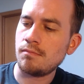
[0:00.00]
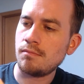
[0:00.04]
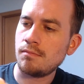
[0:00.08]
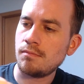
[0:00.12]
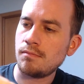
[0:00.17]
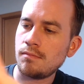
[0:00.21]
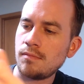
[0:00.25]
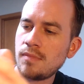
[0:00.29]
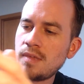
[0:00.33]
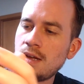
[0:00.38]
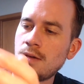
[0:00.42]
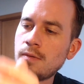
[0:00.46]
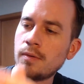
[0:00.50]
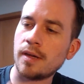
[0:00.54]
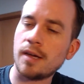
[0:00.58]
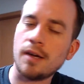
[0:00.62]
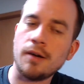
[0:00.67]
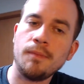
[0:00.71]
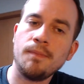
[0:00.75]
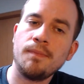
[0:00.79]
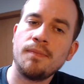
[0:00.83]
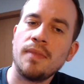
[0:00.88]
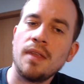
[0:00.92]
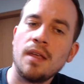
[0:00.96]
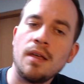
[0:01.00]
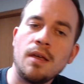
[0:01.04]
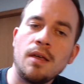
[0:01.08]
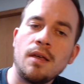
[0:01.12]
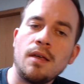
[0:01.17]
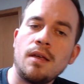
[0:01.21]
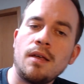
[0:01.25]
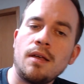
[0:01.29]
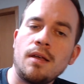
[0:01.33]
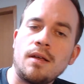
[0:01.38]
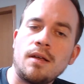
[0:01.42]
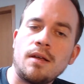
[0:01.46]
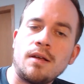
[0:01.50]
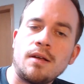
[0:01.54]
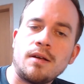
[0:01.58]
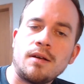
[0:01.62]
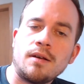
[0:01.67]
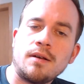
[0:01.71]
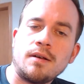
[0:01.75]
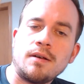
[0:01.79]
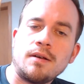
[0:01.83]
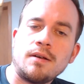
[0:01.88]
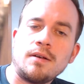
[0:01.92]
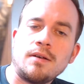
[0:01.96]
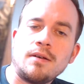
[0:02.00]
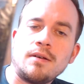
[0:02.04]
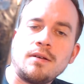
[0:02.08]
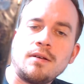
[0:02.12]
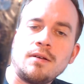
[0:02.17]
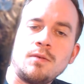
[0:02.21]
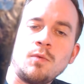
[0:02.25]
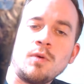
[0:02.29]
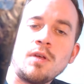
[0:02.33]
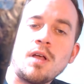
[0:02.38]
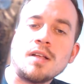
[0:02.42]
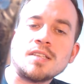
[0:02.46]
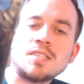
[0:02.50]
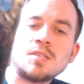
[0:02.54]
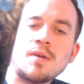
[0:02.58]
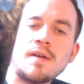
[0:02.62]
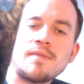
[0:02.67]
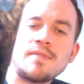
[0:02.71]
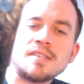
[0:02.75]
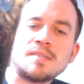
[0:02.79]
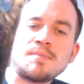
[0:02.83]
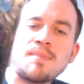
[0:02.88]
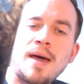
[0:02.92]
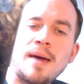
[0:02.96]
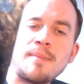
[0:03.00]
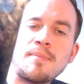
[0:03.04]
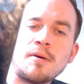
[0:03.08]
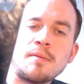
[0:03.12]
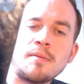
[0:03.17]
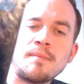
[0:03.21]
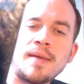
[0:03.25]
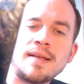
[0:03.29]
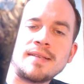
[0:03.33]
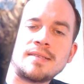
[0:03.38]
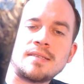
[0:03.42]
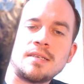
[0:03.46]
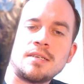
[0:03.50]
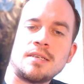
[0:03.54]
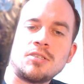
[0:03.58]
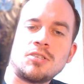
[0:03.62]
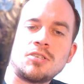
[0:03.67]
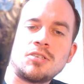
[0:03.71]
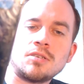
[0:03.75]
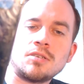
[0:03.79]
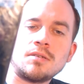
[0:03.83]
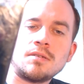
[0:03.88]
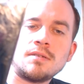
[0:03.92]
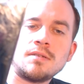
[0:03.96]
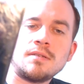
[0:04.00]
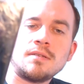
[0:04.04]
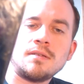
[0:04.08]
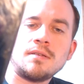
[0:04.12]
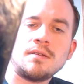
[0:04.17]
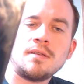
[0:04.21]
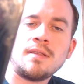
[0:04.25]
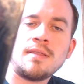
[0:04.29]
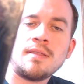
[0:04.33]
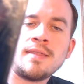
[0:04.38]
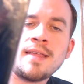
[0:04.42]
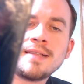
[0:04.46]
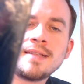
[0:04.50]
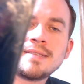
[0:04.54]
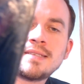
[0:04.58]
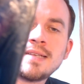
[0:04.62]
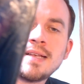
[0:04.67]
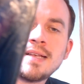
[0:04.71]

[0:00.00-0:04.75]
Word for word: There we go. We also have this pop-up message that says